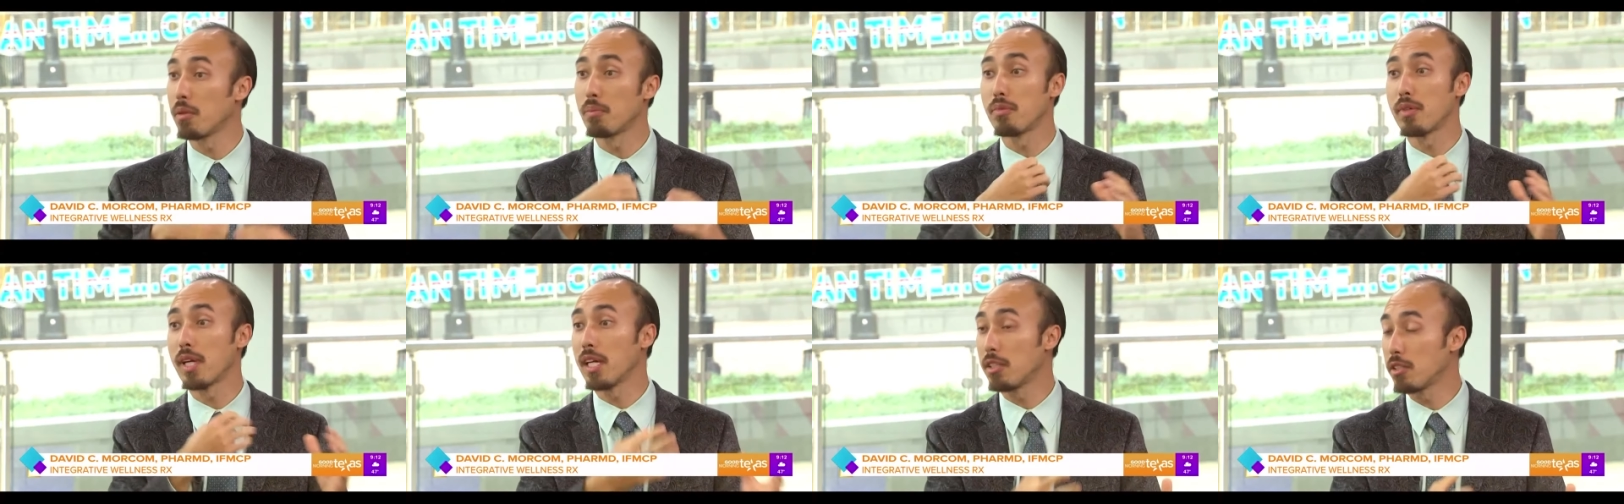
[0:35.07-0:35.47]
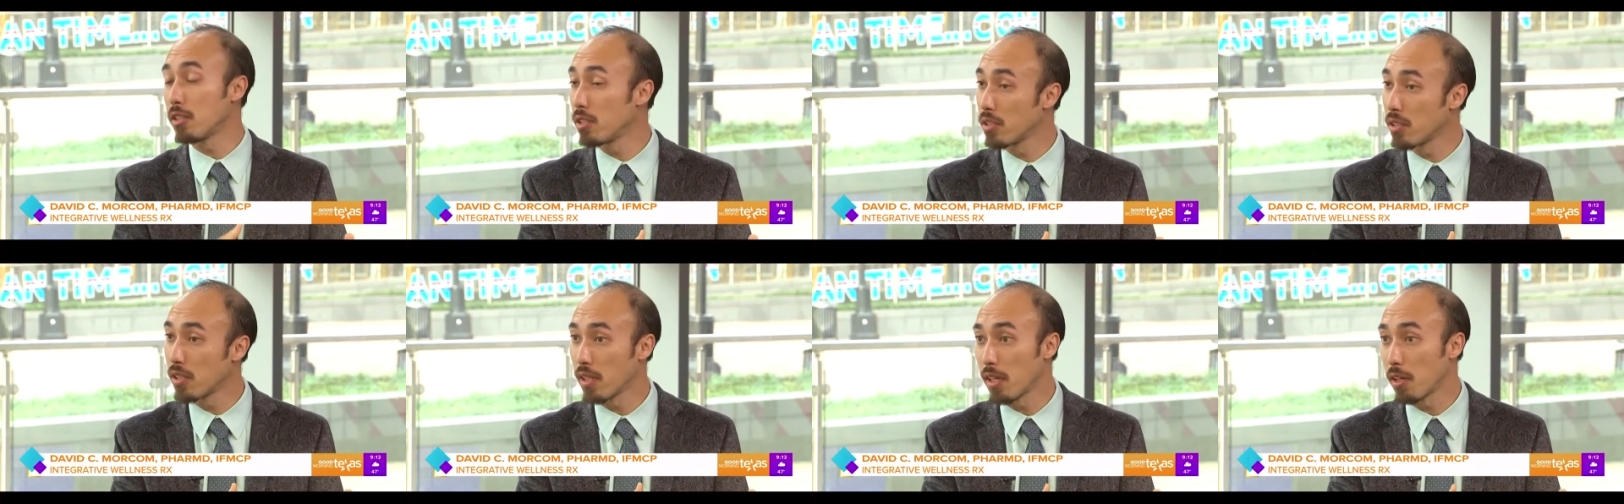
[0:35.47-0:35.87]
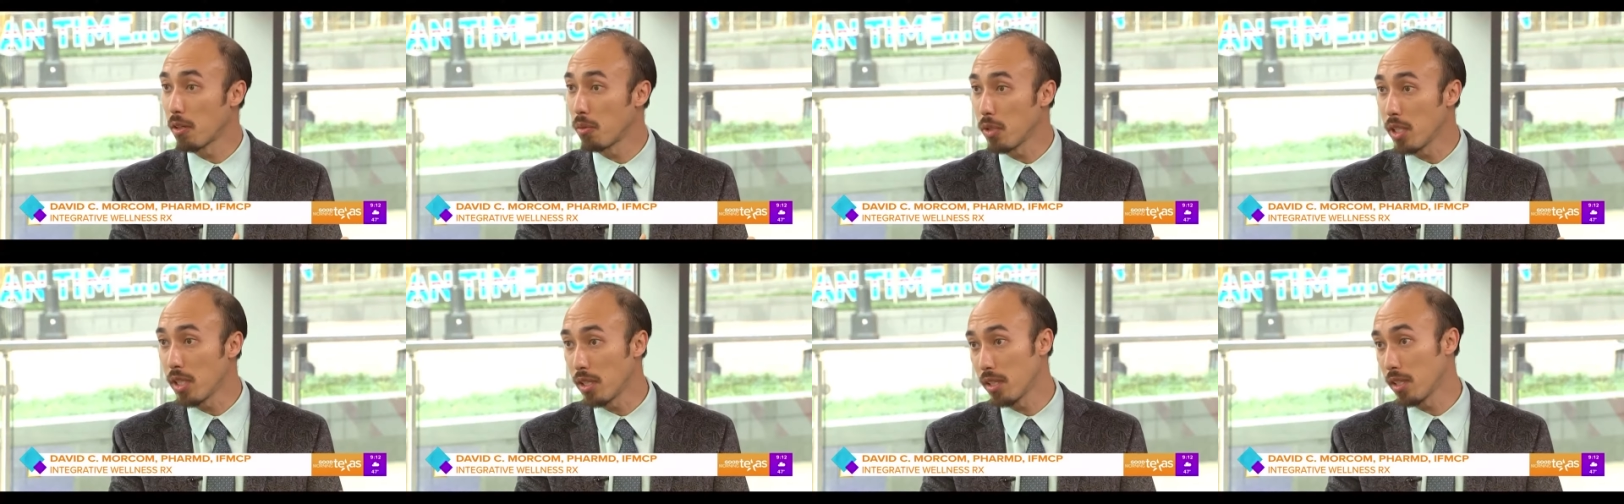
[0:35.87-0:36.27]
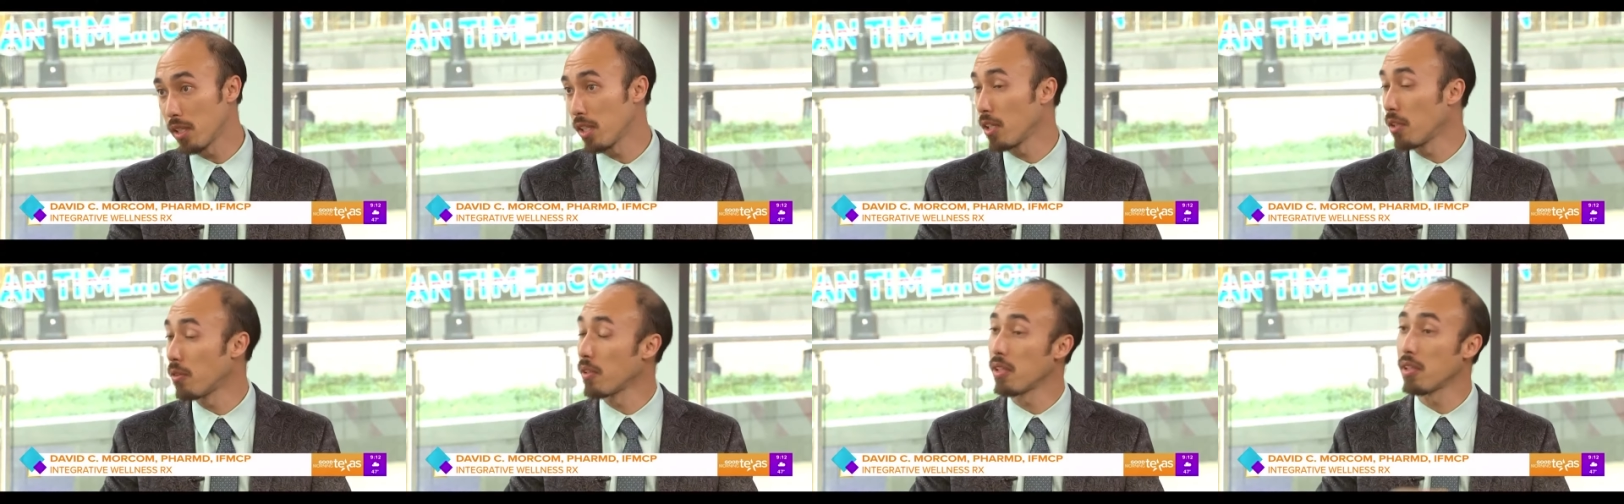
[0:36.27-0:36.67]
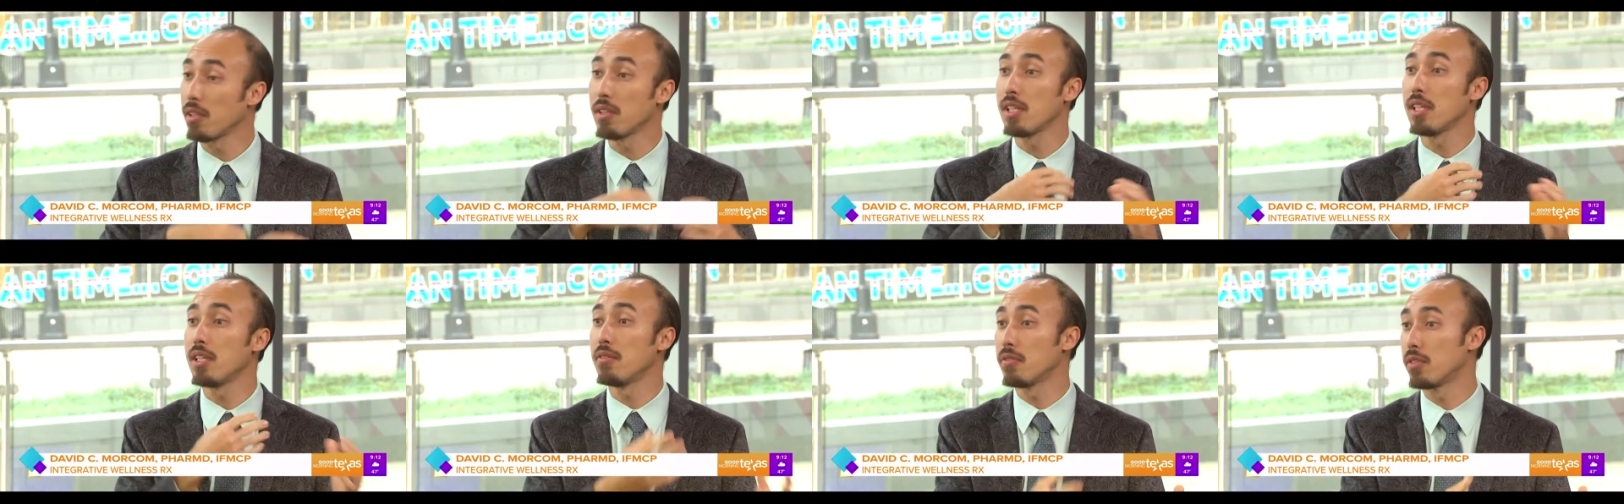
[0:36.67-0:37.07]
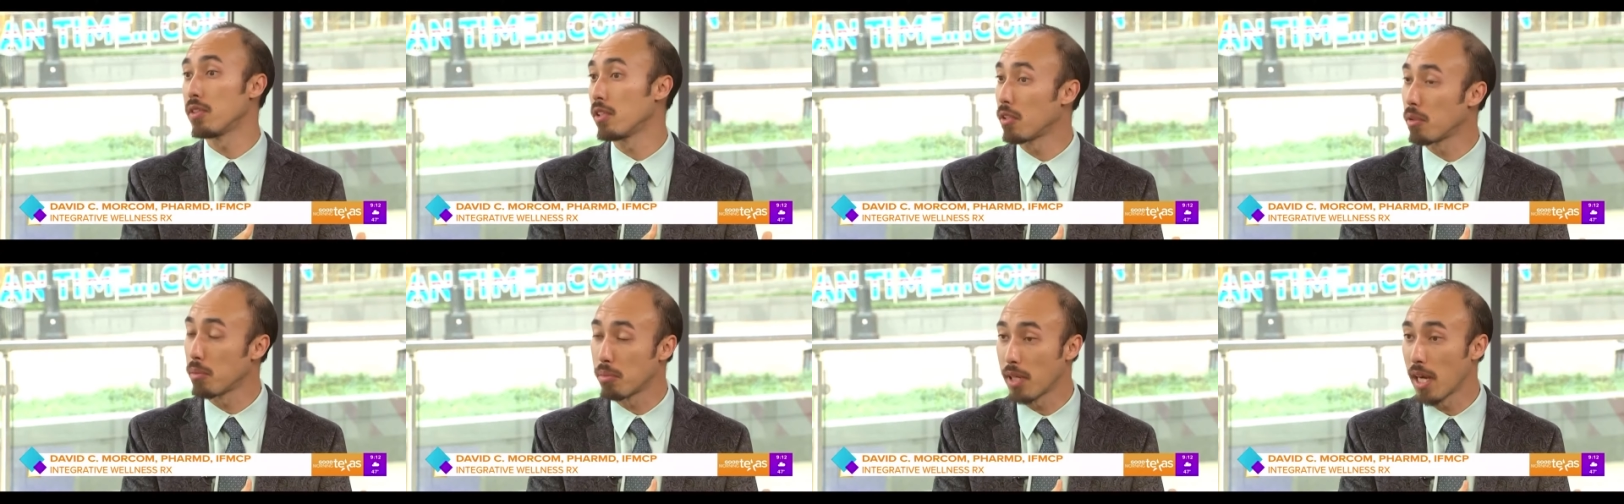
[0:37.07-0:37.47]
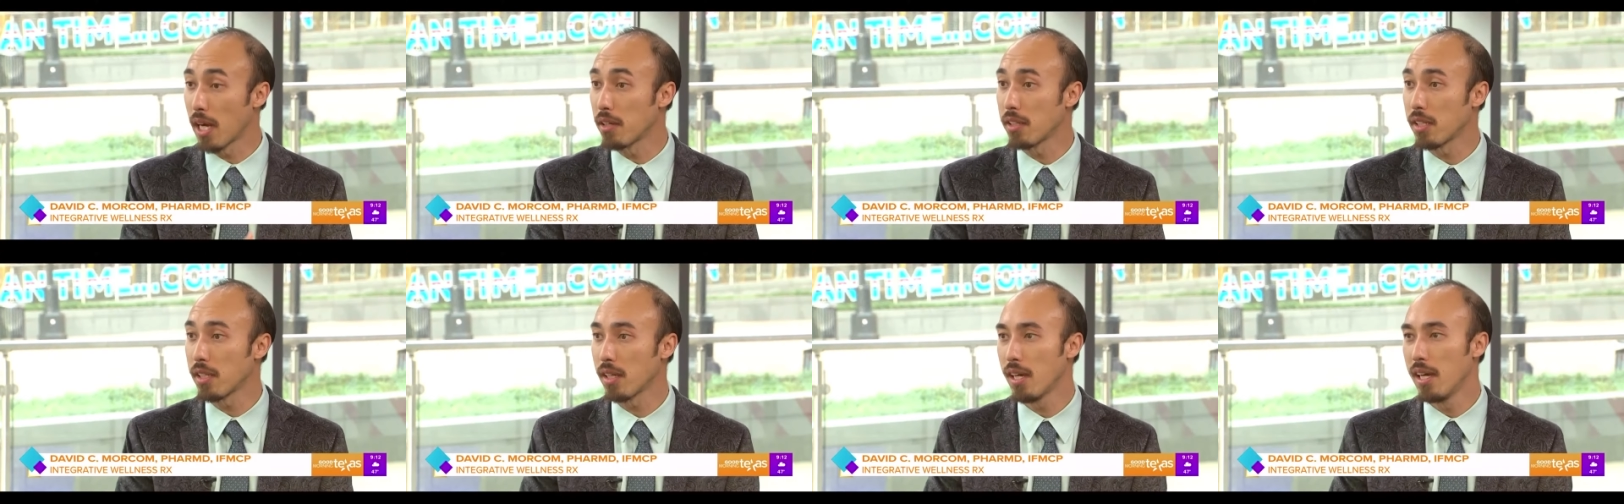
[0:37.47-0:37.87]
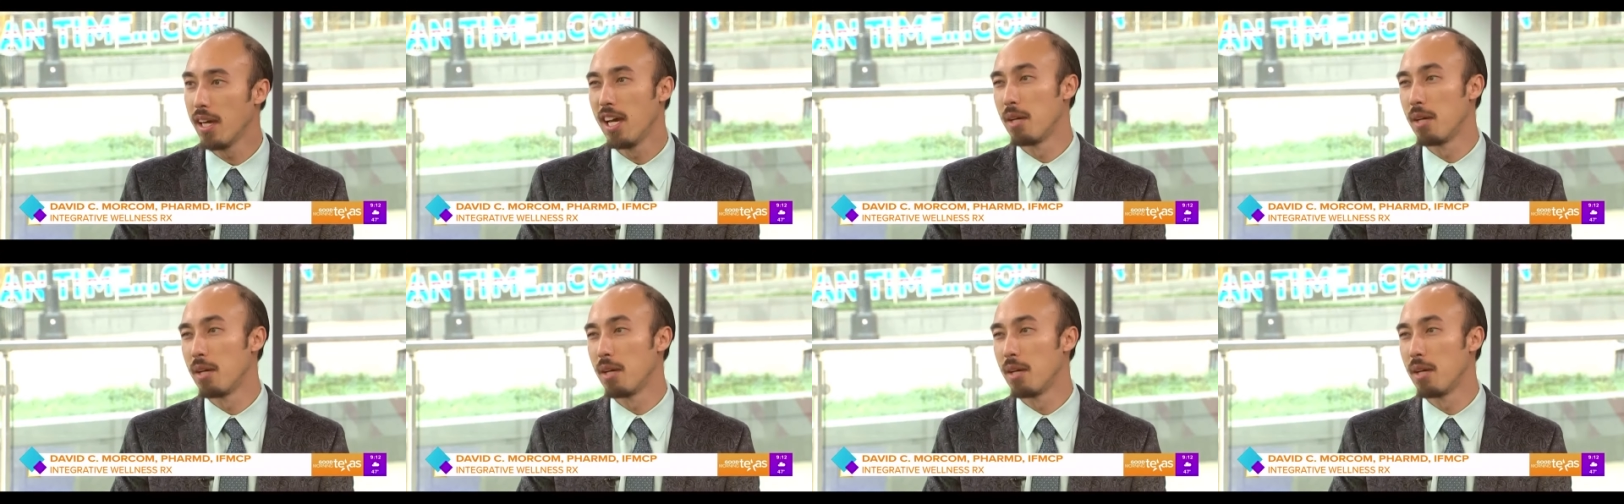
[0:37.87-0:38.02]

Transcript: branches that are weakening or the leaves that are browning.